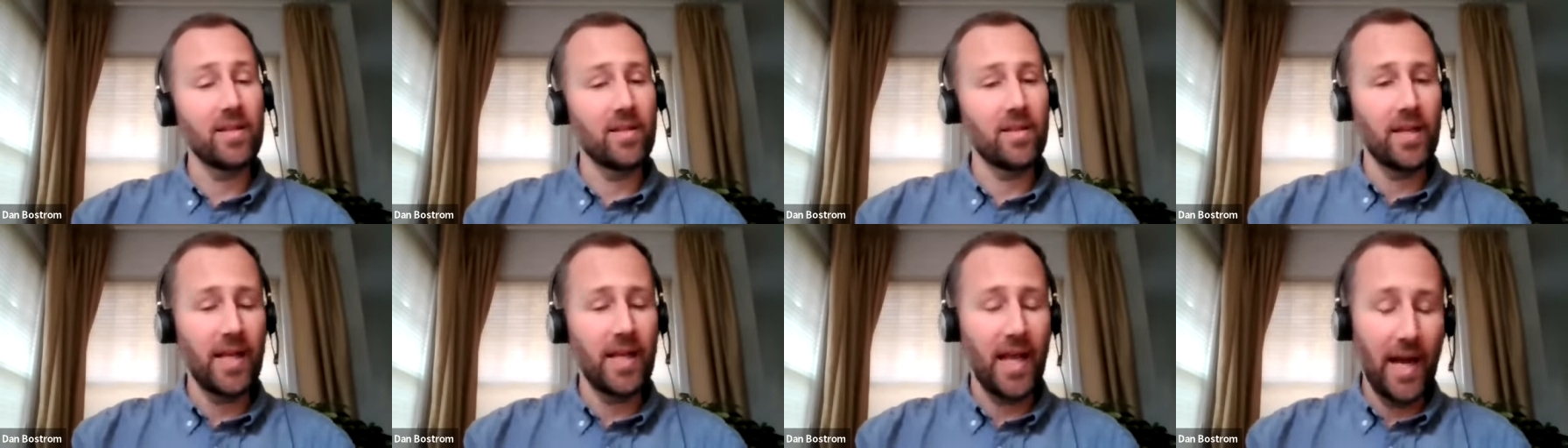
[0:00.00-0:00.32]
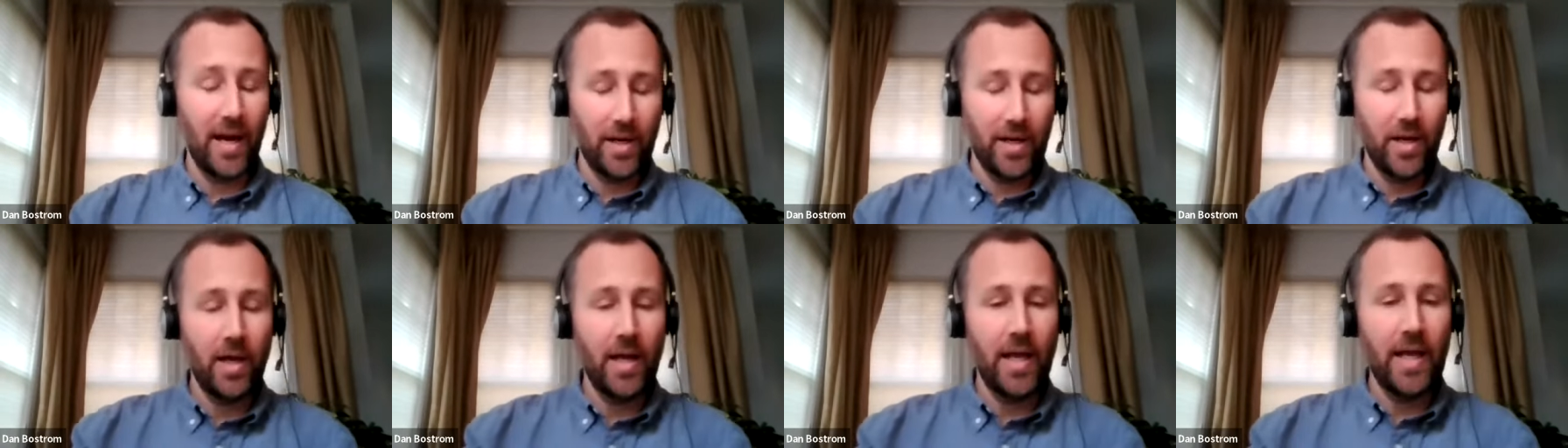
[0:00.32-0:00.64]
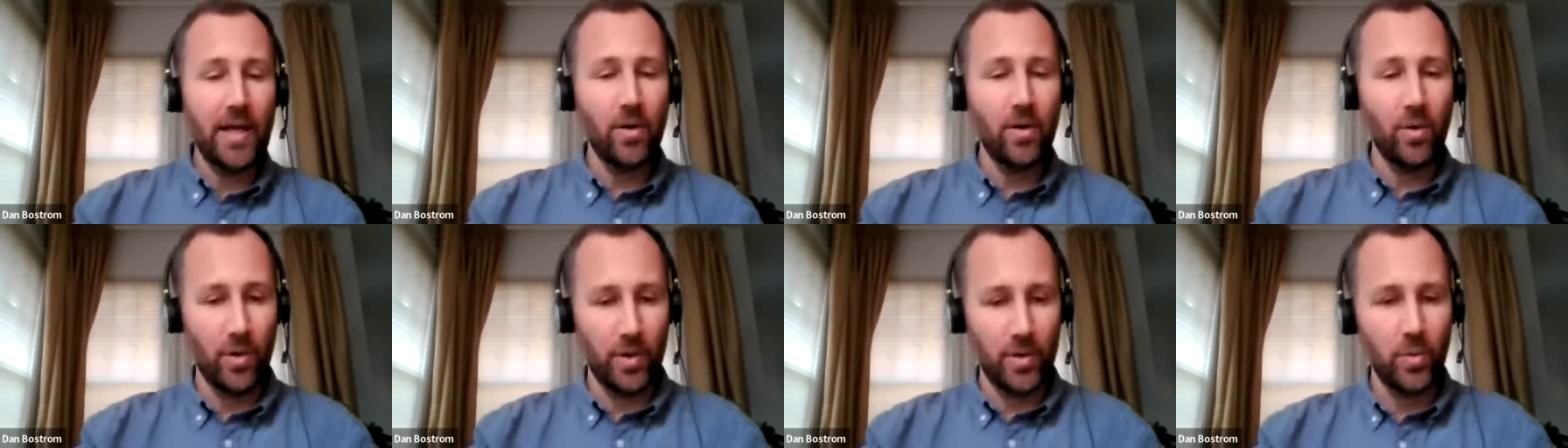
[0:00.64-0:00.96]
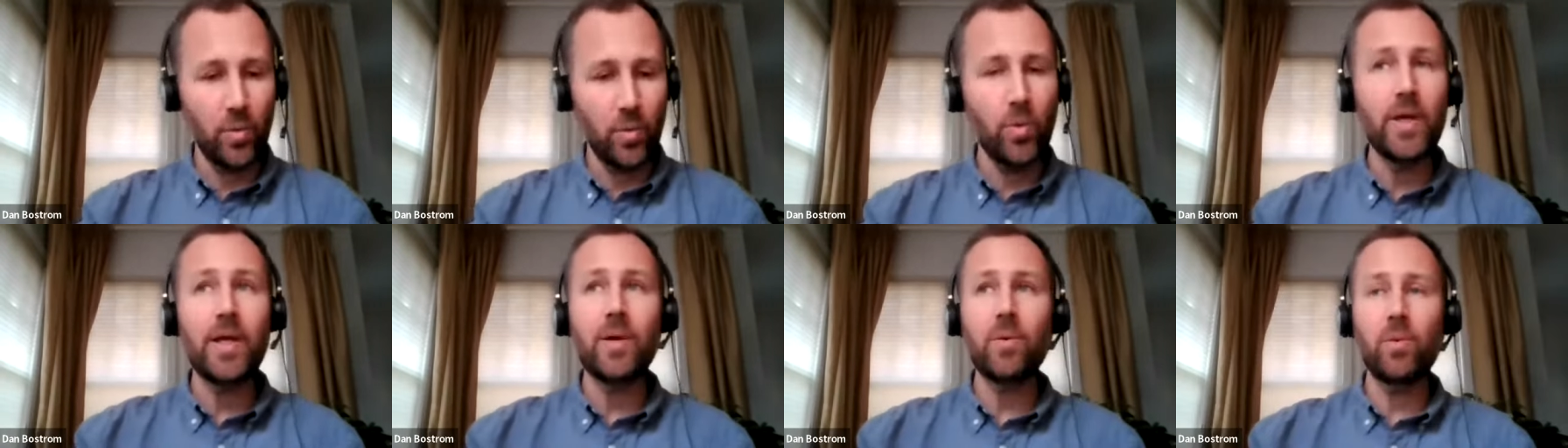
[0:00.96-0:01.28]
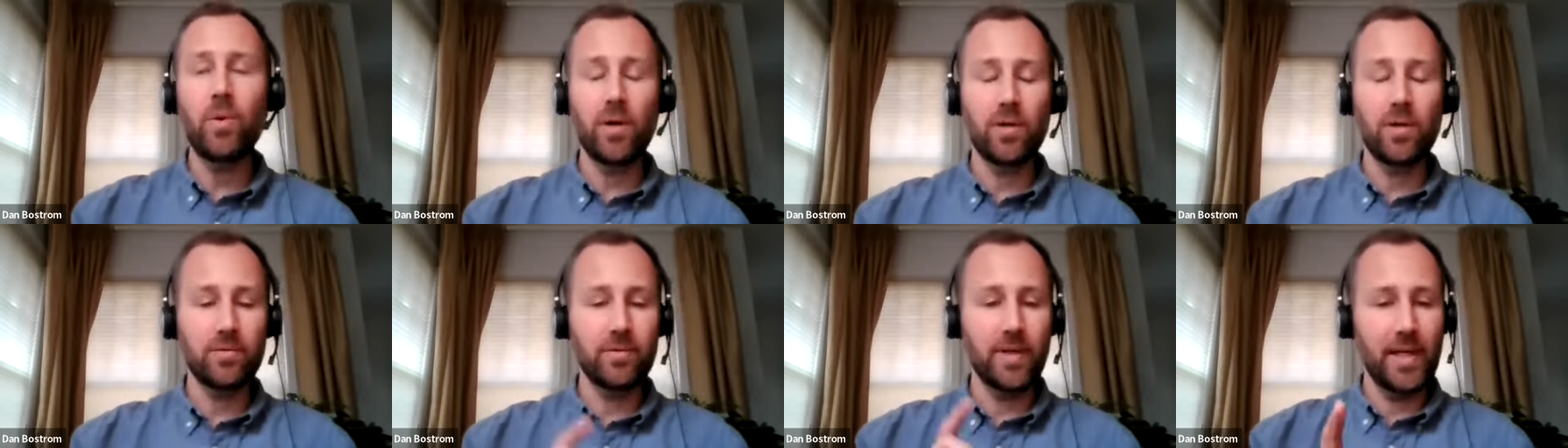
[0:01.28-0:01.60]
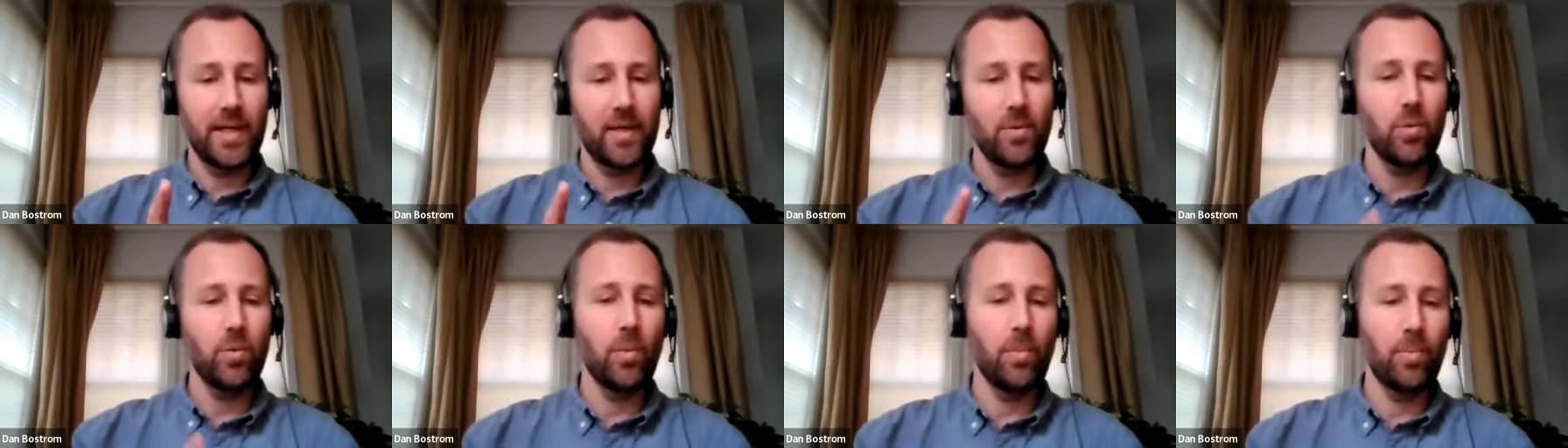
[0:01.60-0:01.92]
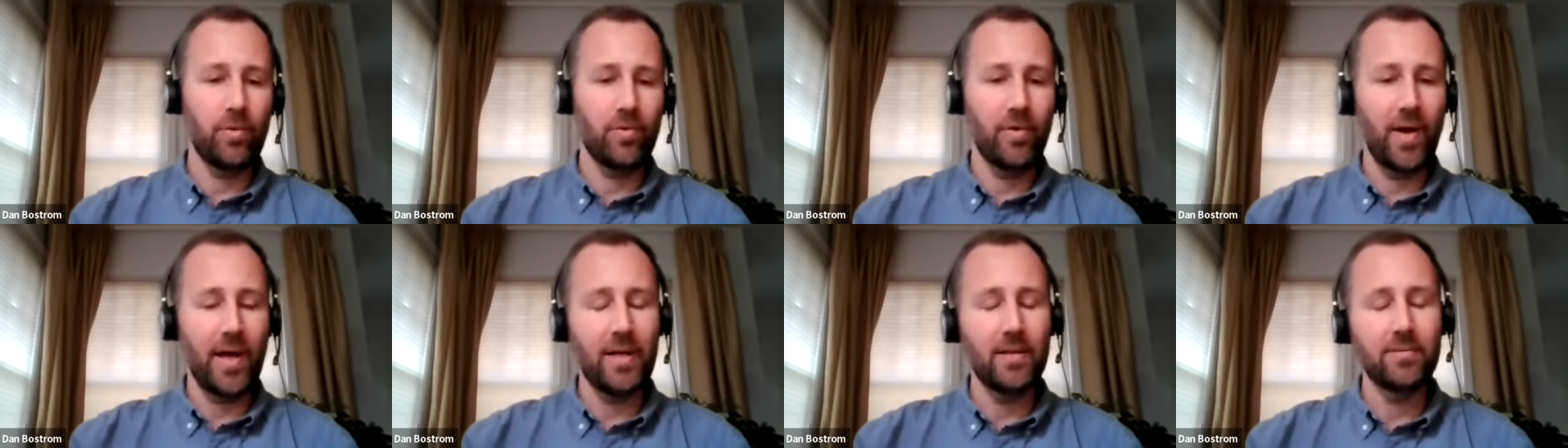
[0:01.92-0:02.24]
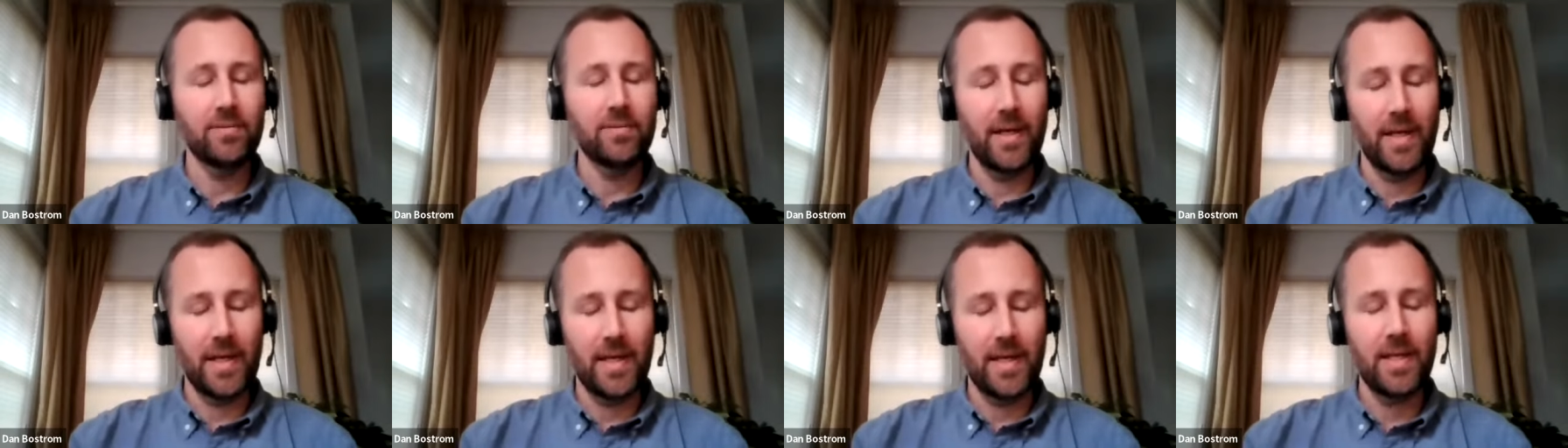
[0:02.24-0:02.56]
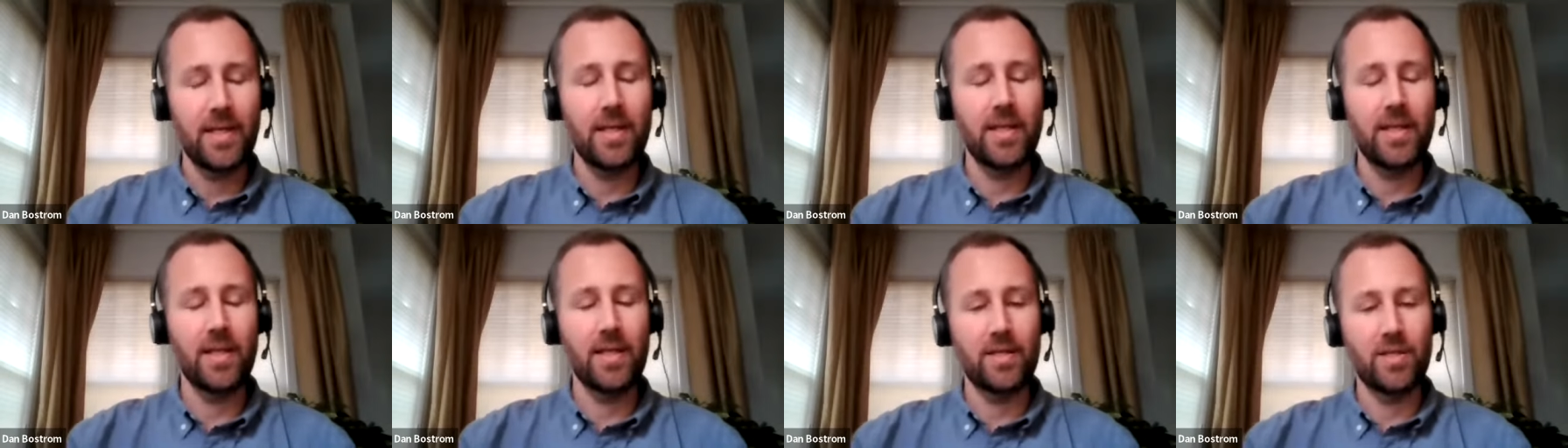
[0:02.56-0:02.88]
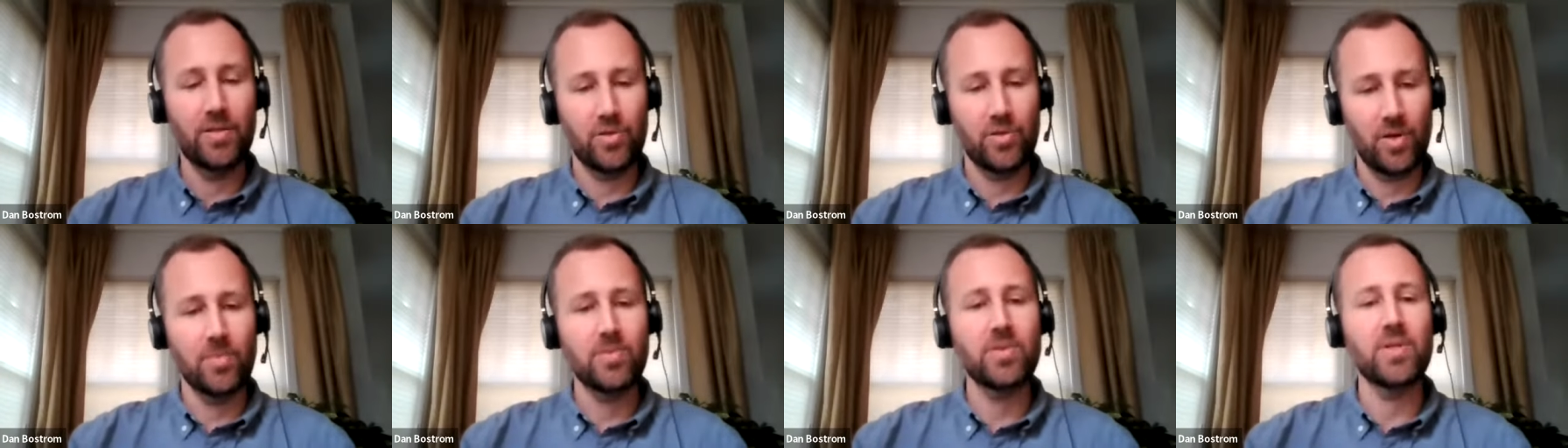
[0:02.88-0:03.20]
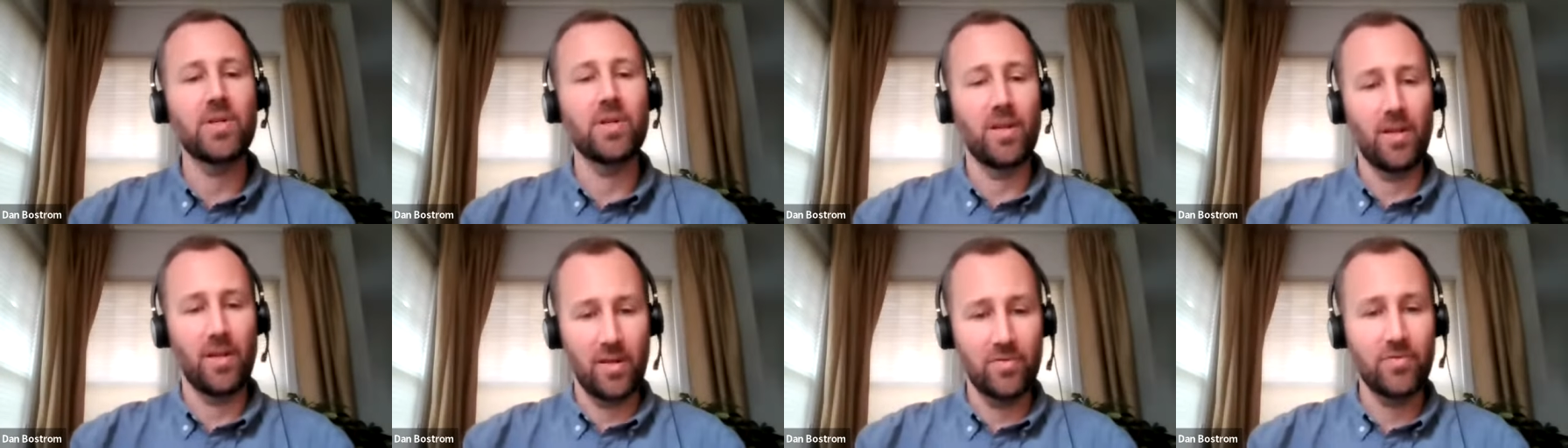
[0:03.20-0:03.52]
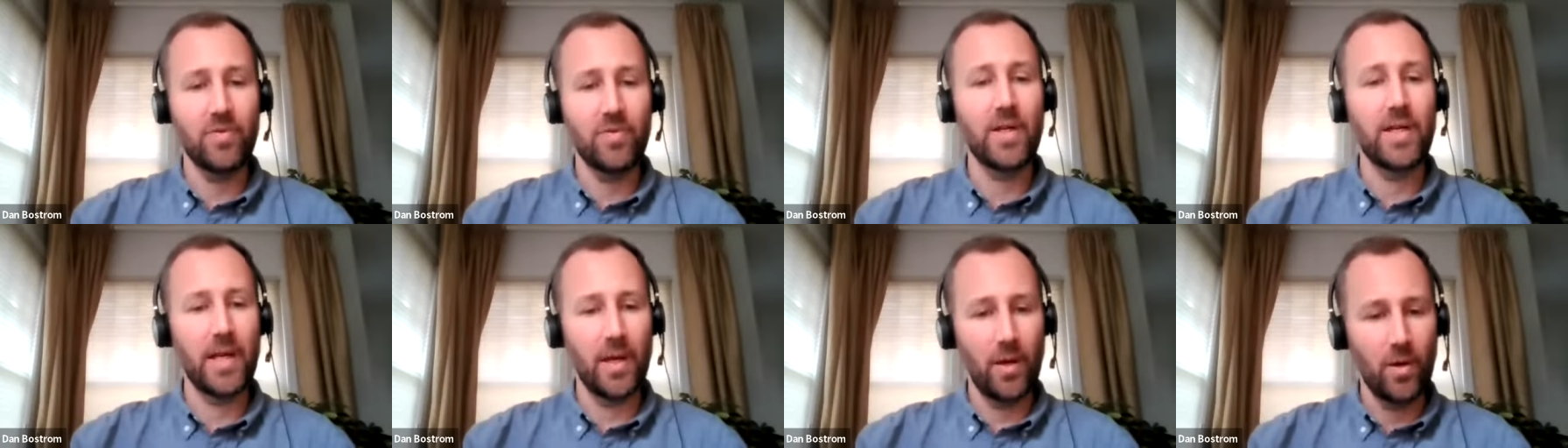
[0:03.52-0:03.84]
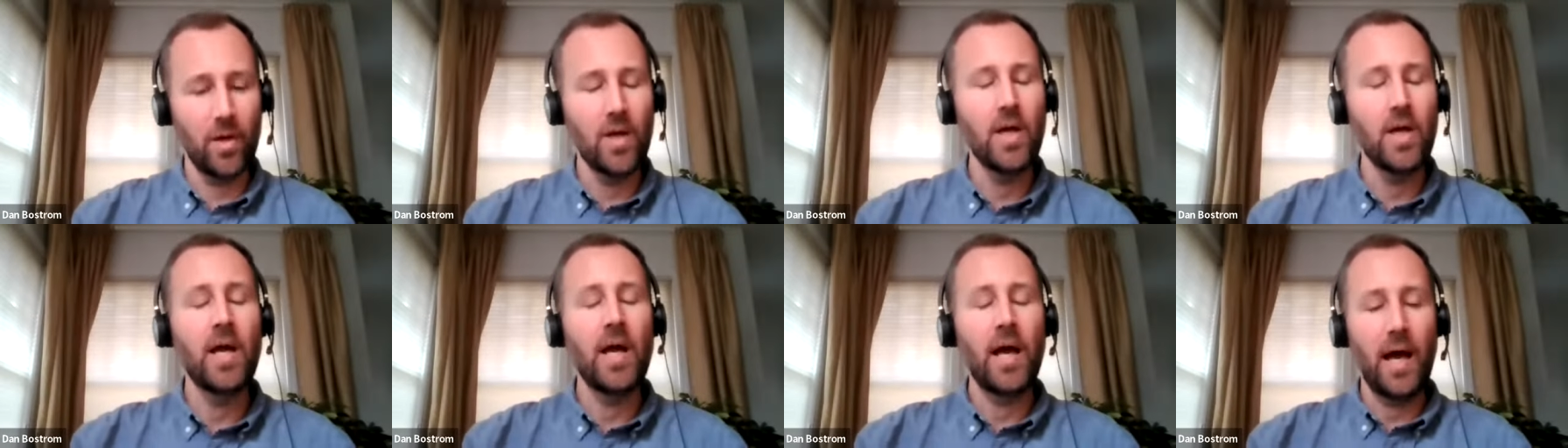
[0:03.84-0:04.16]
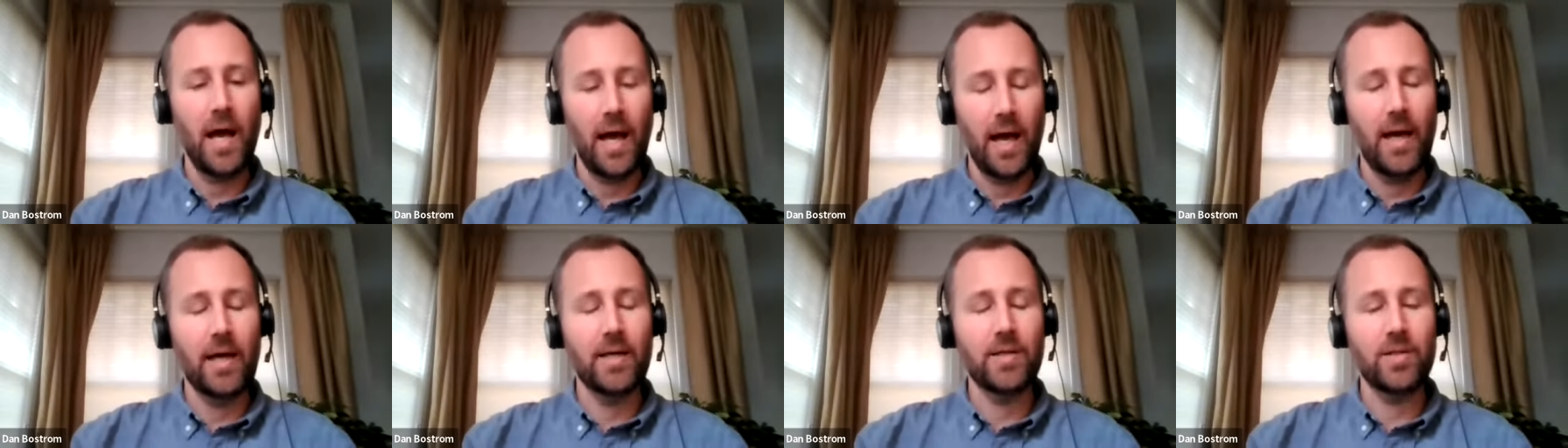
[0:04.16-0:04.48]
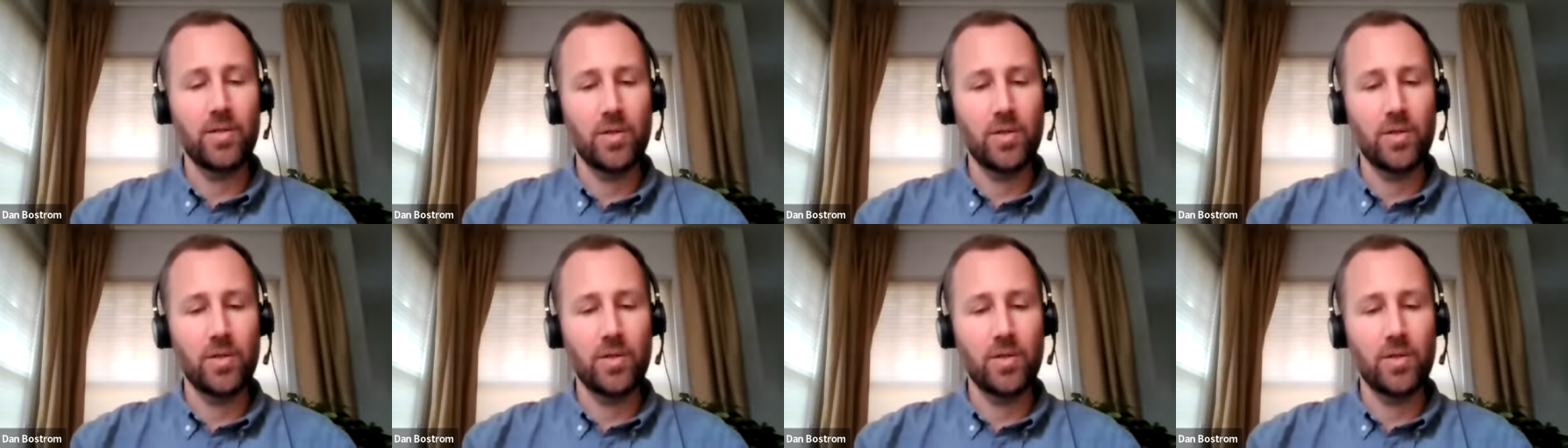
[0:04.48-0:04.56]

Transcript: the ACORN, we will link, we'll provide a link in the description of this video uh,